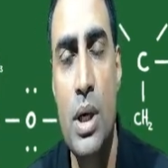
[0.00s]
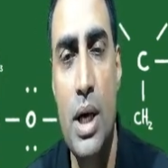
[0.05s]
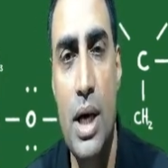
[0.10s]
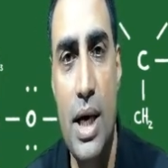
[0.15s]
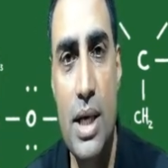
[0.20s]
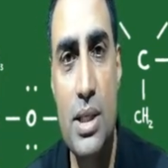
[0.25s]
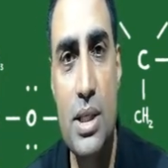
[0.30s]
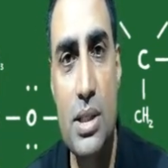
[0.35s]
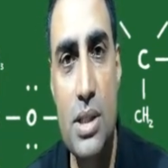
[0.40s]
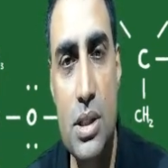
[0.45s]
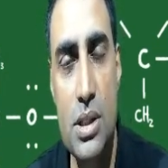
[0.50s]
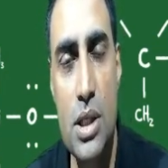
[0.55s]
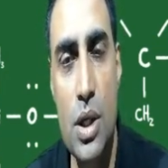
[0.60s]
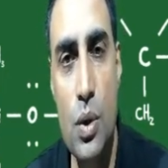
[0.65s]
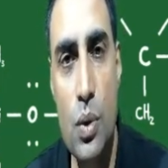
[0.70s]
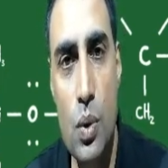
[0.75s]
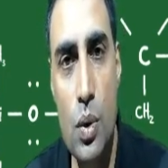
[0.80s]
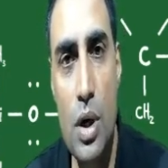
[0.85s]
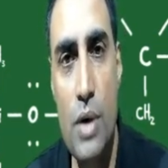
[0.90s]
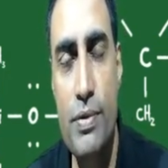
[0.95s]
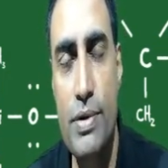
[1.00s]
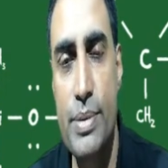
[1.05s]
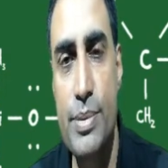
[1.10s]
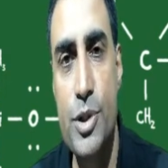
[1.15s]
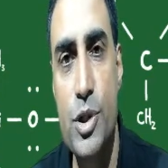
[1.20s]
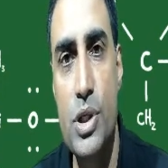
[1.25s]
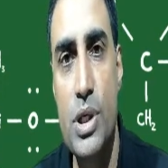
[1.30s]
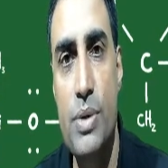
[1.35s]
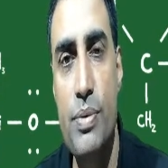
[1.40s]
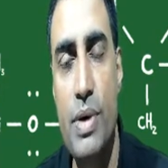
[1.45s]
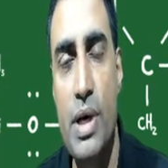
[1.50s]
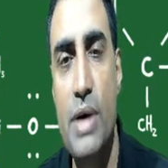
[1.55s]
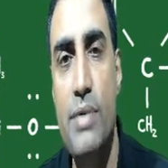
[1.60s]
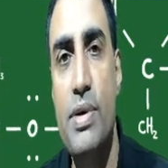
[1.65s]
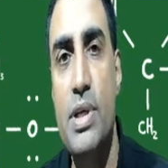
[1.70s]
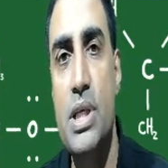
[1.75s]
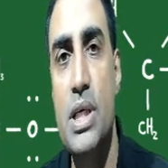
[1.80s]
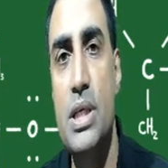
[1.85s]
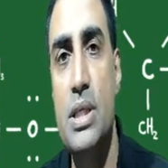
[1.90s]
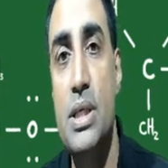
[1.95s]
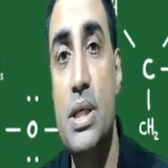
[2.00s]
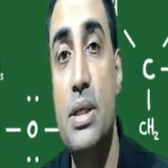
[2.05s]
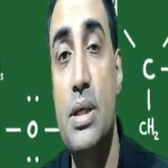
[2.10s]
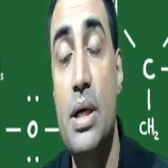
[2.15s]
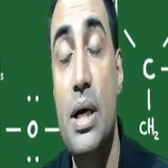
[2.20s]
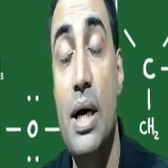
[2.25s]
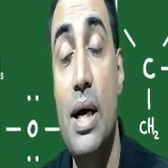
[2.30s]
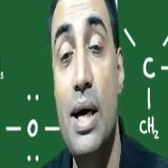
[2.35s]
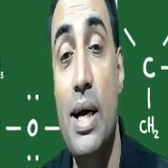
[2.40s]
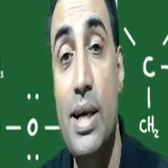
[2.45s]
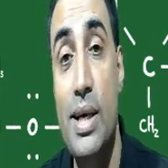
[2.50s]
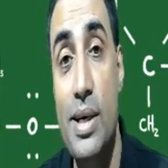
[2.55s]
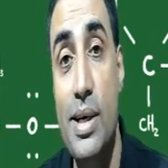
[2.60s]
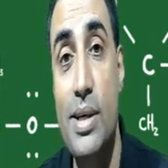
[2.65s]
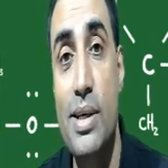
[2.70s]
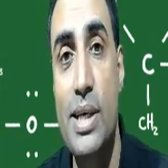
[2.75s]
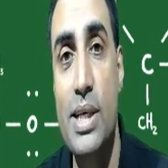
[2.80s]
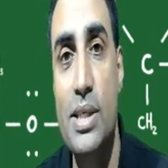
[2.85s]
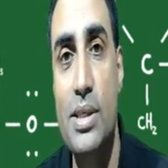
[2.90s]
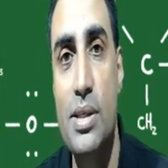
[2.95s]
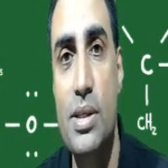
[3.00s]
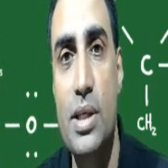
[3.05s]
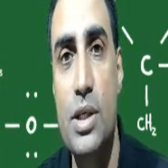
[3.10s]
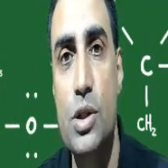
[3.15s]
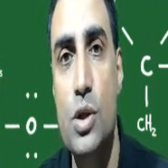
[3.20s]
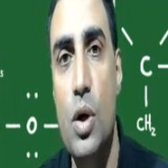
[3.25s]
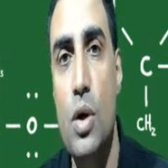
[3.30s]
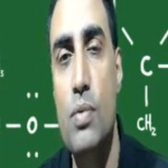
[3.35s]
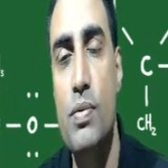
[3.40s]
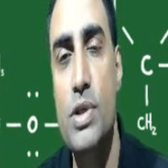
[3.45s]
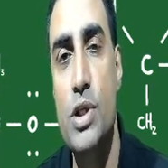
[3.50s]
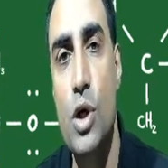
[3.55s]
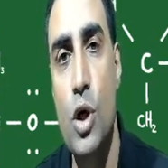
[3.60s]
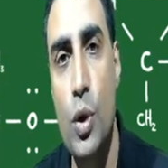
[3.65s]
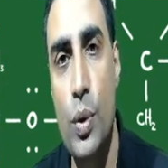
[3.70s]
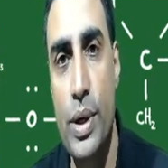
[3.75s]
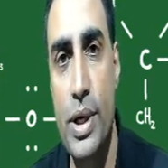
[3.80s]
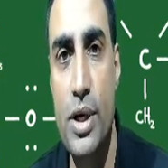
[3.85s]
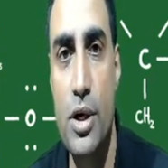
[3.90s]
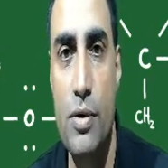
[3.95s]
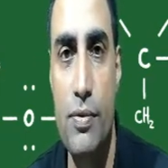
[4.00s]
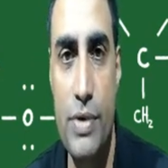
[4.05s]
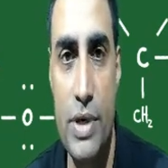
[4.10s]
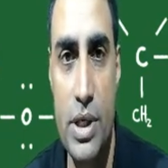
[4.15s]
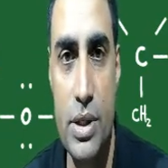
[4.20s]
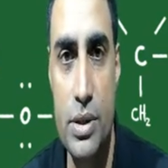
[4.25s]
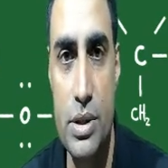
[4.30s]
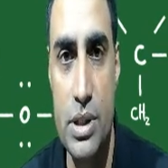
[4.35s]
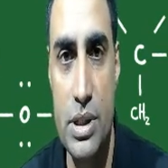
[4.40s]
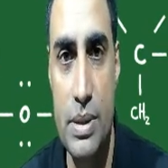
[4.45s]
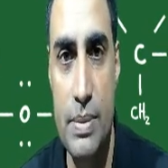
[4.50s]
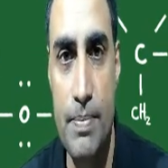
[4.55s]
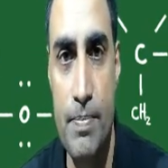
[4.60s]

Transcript: And this is the rule of chemistry. Wherever there is a higher attraction, there is always lowering of energy.